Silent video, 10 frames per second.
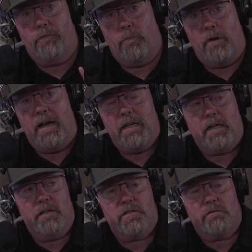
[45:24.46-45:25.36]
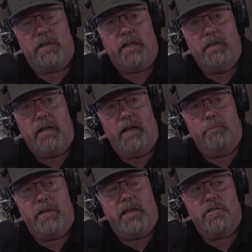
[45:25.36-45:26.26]
for Ronnie Cuz Strickland, I
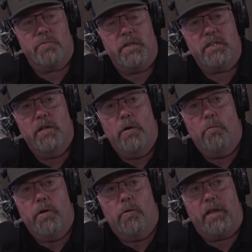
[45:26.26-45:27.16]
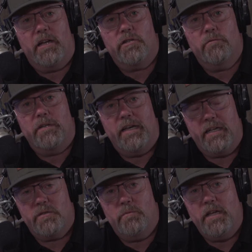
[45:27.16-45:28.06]
am Dan Schmidt. We will catch you
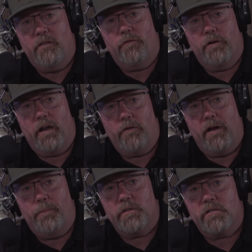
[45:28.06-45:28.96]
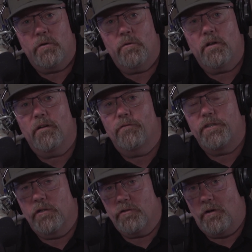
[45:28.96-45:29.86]
next week for another episode of
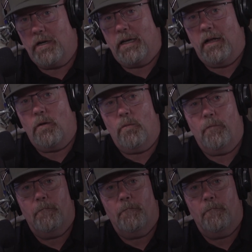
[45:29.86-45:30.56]
Deer Talk Now.